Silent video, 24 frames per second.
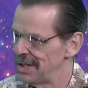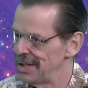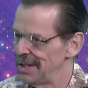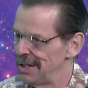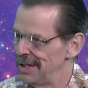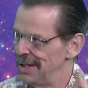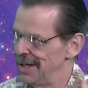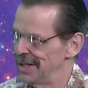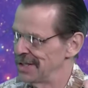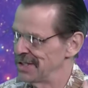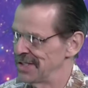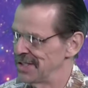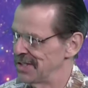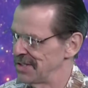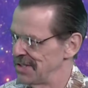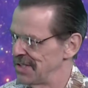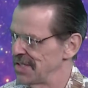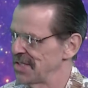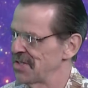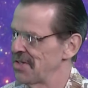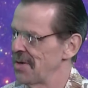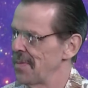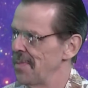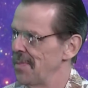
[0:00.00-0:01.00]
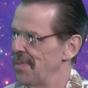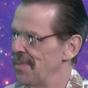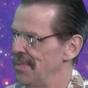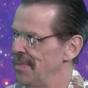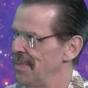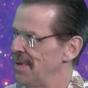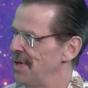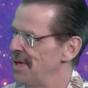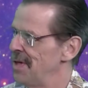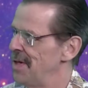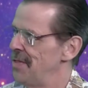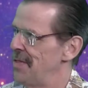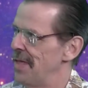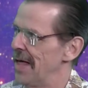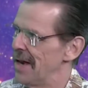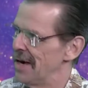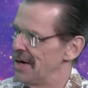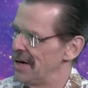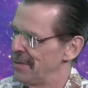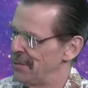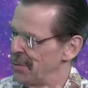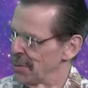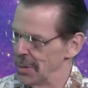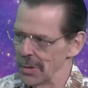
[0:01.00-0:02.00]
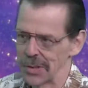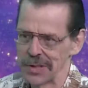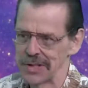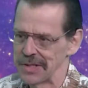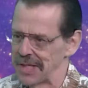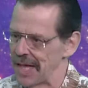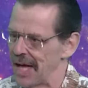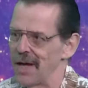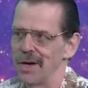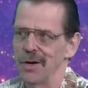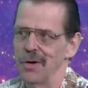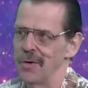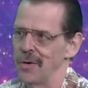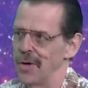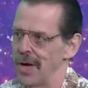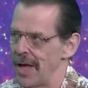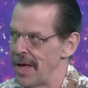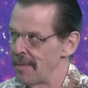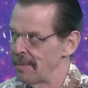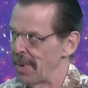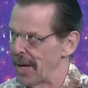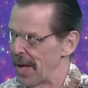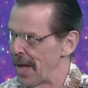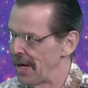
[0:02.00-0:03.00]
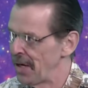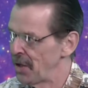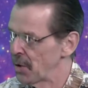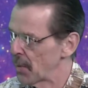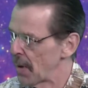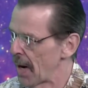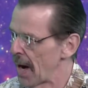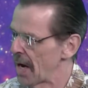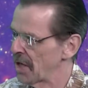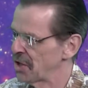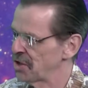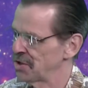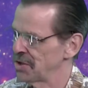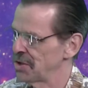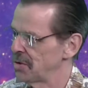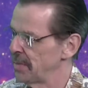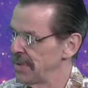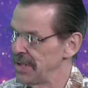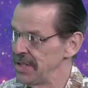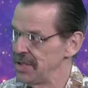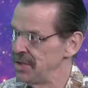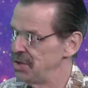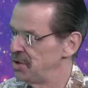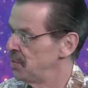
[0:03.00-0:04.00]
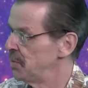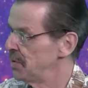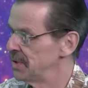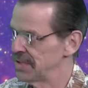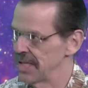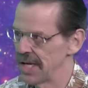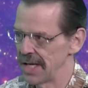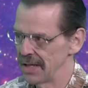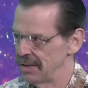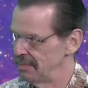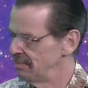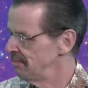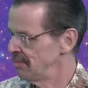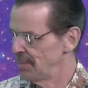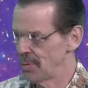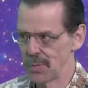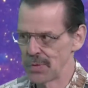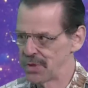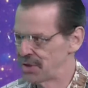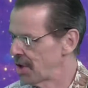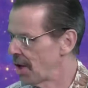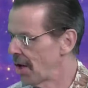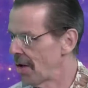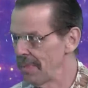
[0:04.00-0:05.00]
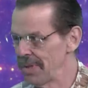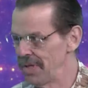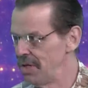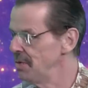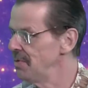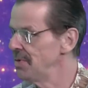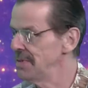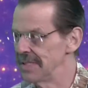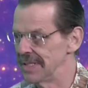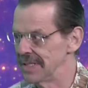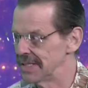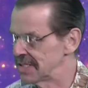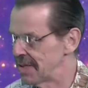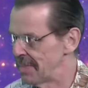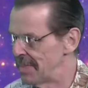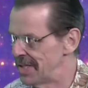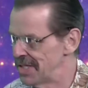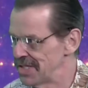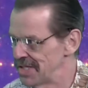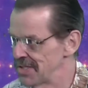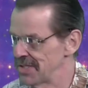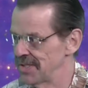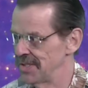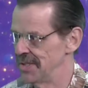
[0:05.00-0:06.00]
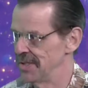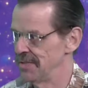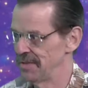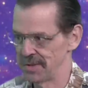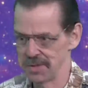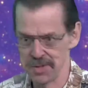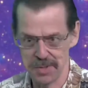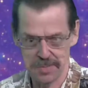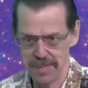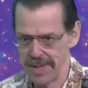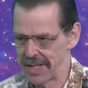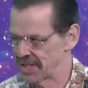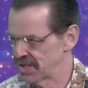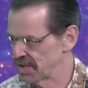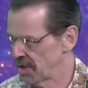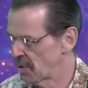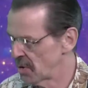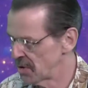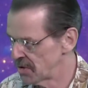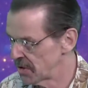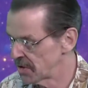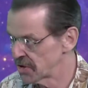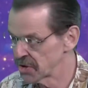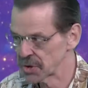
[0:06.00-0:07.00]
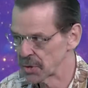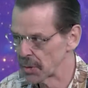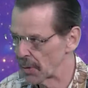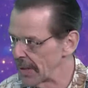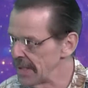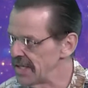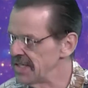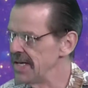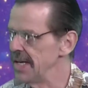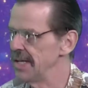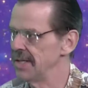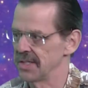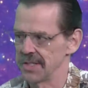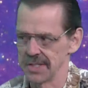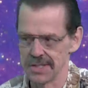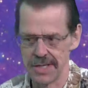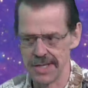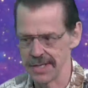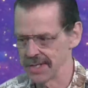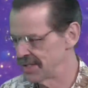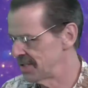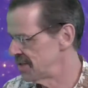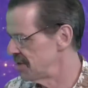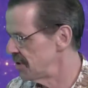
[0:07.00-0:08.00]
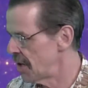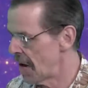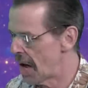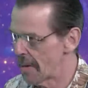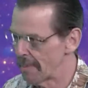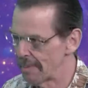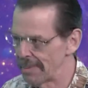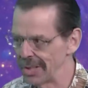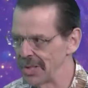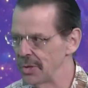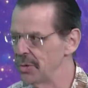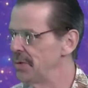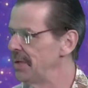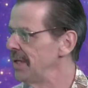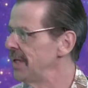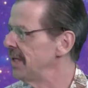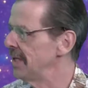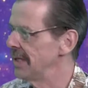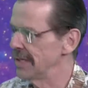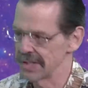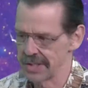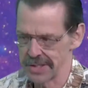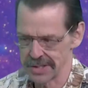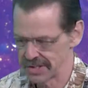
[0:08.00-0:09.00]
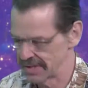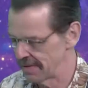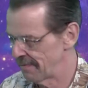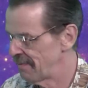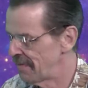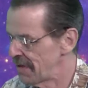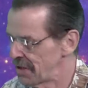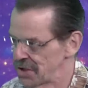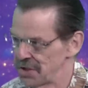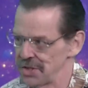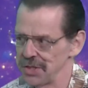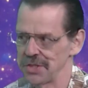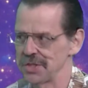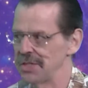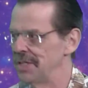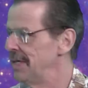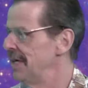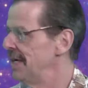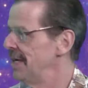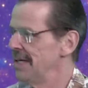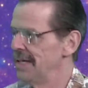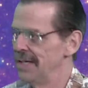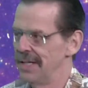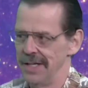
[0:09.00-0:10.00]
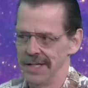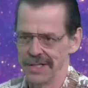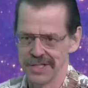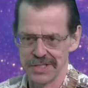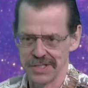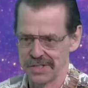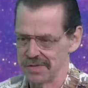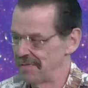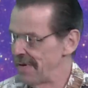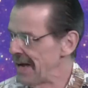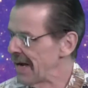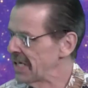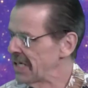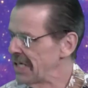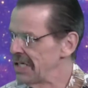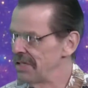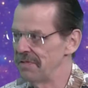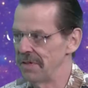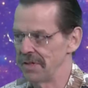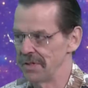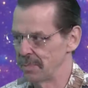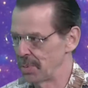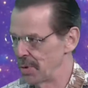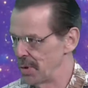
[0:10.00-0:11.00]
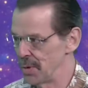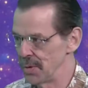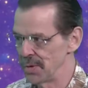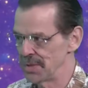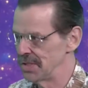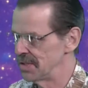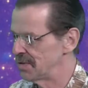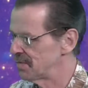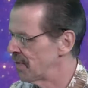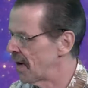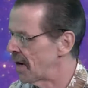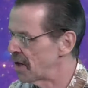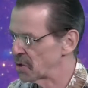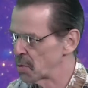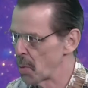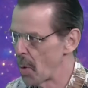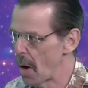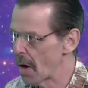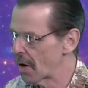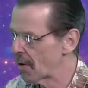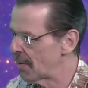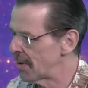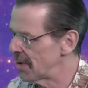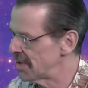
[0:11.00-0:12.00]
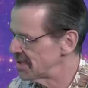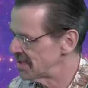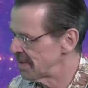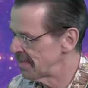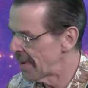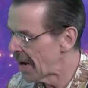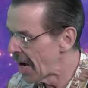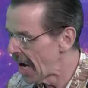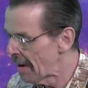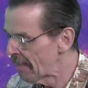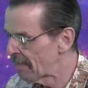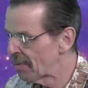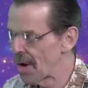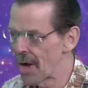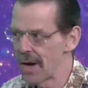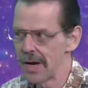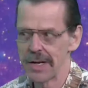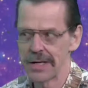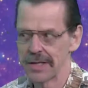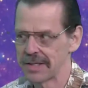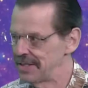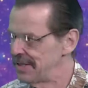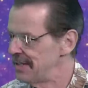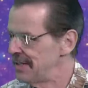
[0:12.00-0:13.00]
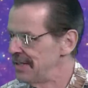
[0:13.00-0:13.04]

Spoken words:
It's a system that, if you look at that by any rational means, you would say, well, we should all be using this. I mean, this makes such a great sense. It's non-polluting, it's efficient, it's effective, it produces fresh water as a byproduct,